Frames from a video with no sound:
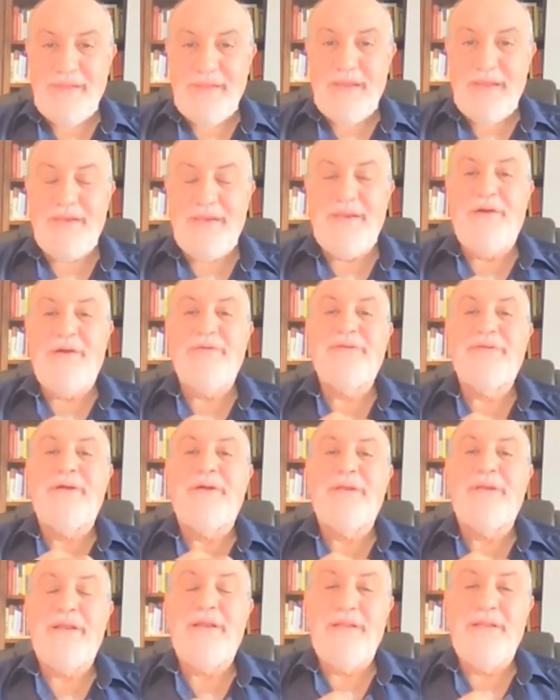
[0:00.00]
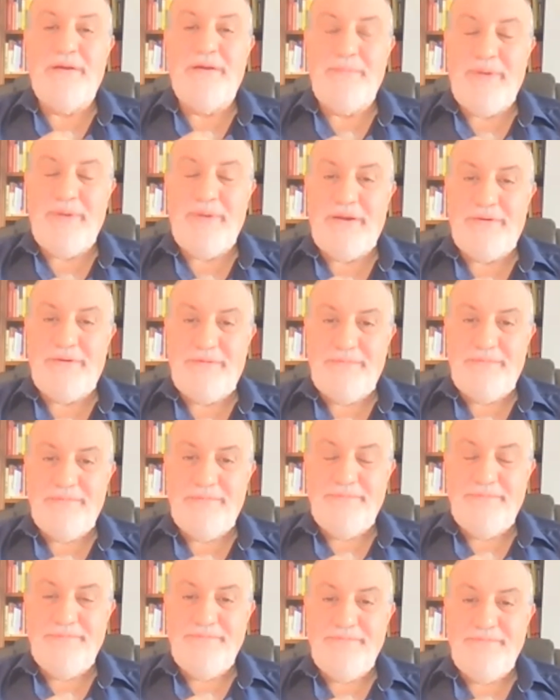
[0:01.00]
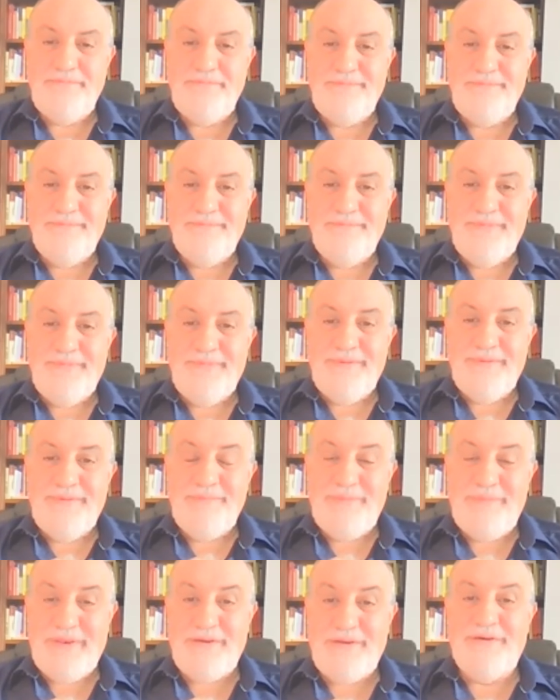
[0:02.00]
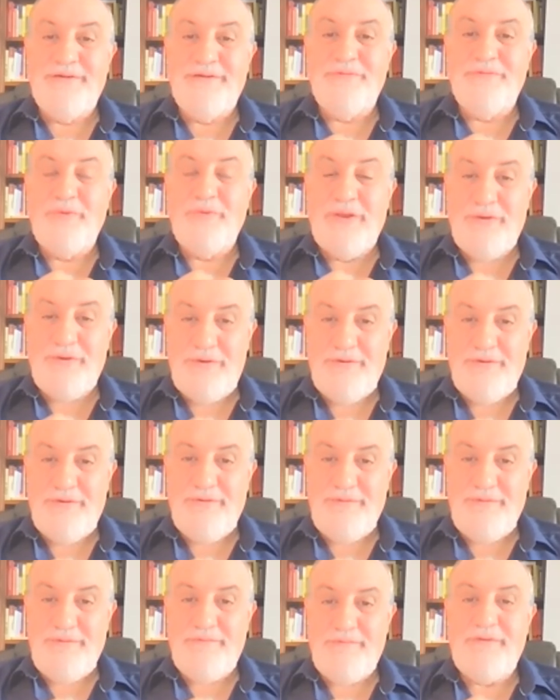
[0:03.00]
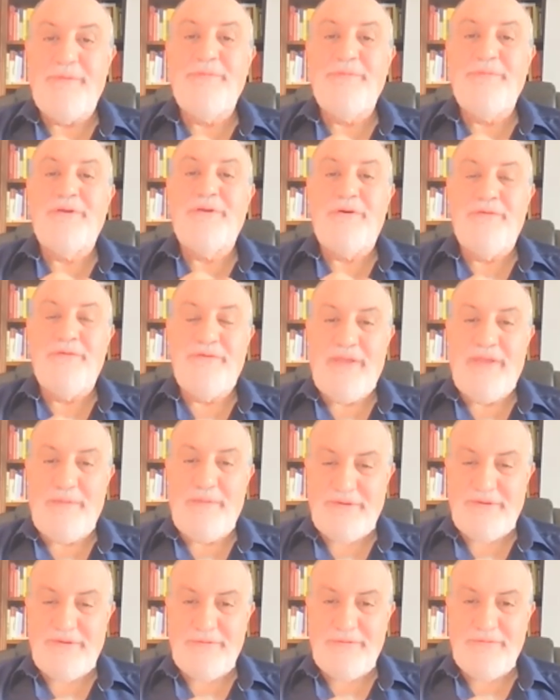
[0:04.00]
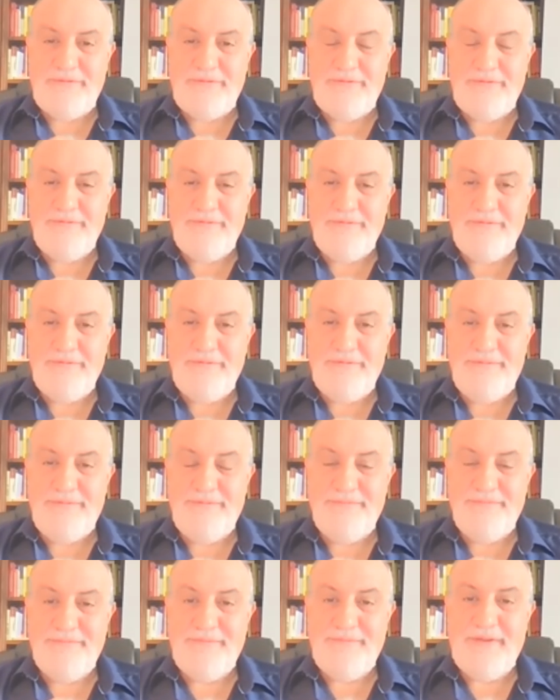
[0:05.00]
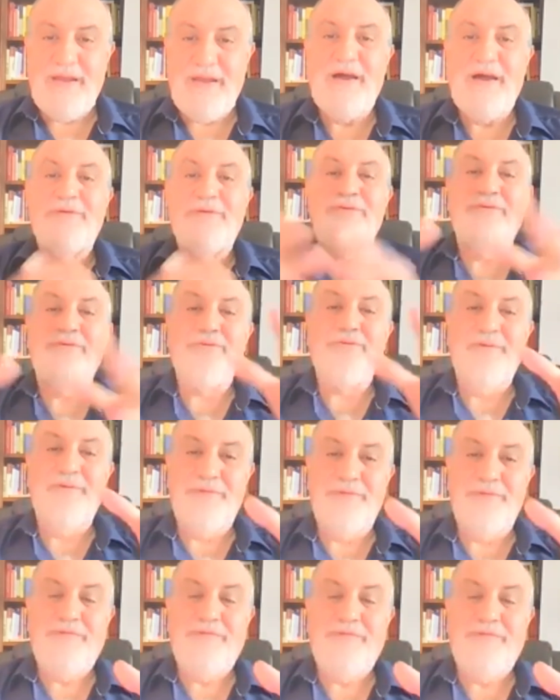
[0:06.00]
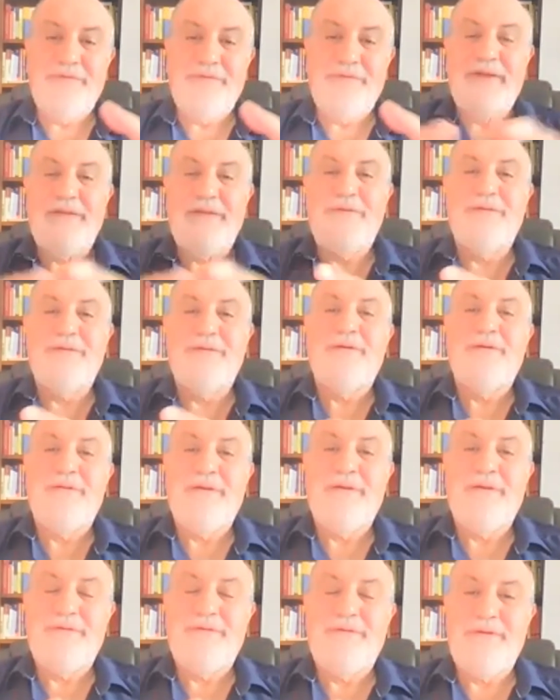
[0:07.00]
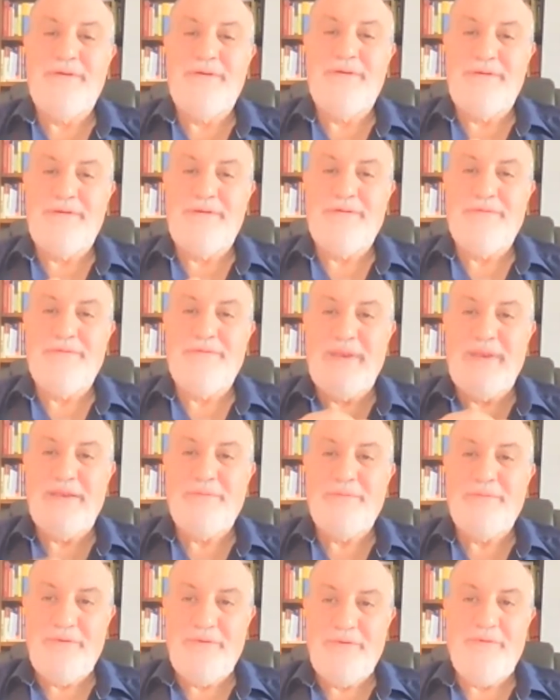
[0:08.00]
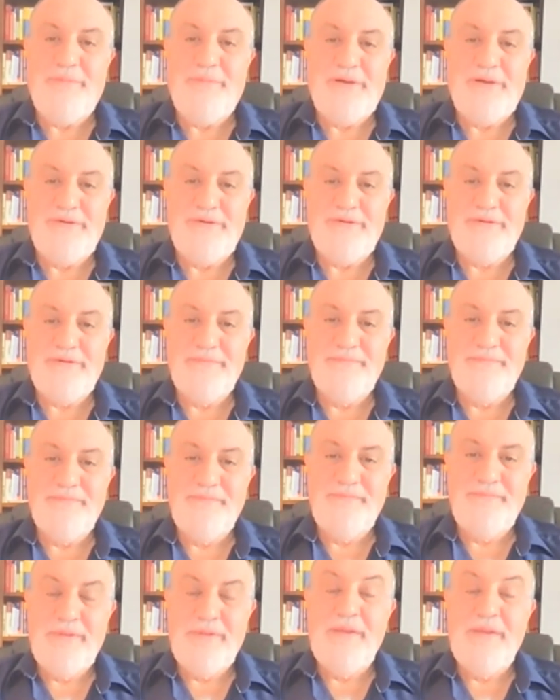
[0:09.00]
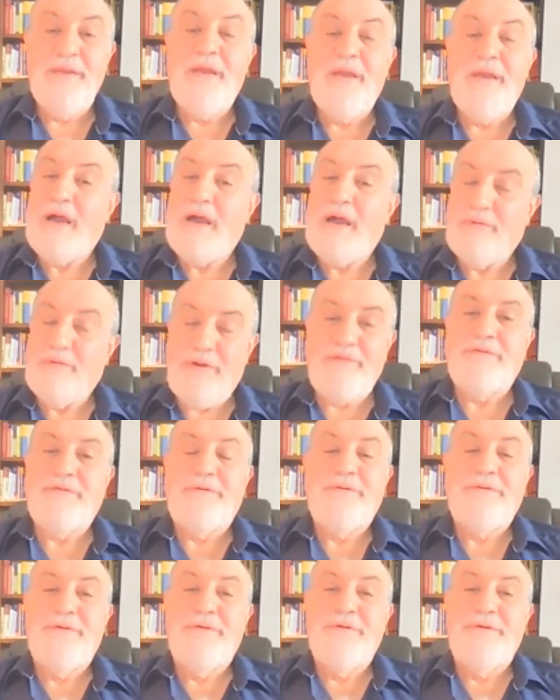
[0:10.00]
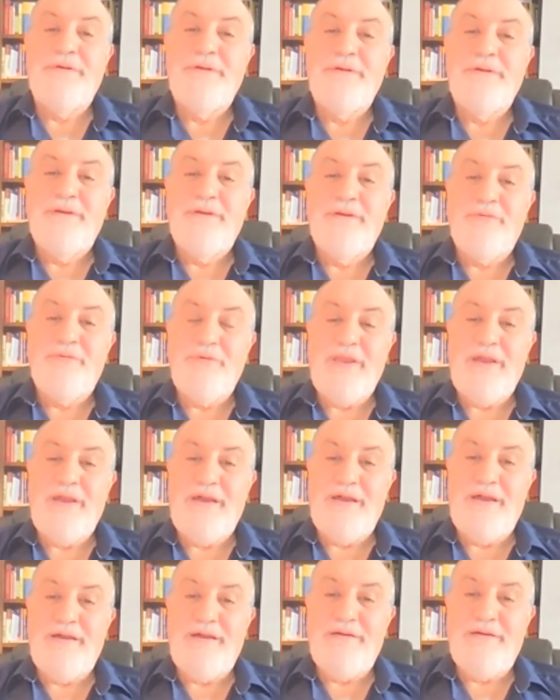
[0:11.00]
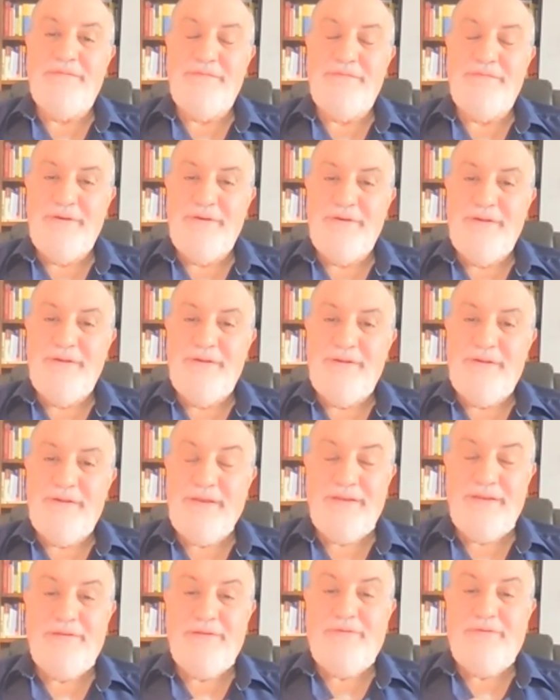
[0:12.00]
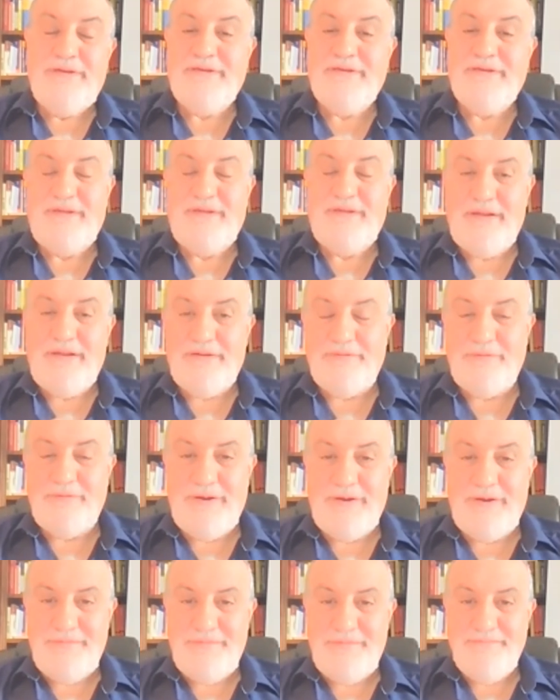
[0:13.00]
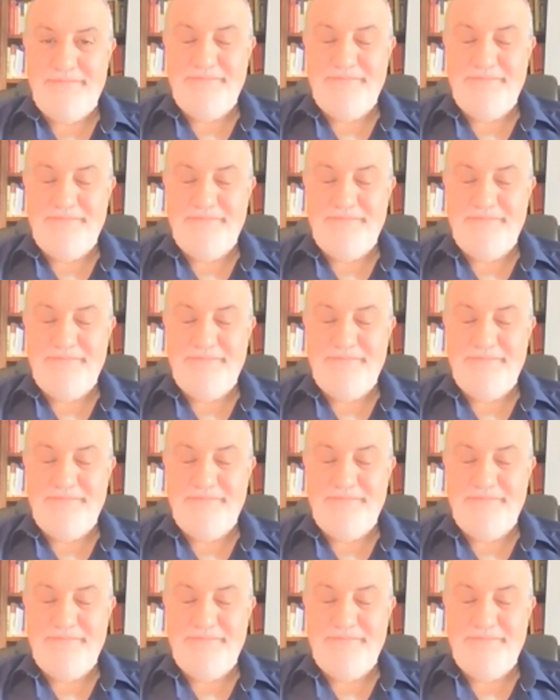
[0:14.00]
And now it's going to get a lot better because we learned from the COVID episode how to improve that, uh, that uh, make it more robust. However, we have hidden risks elsewhere,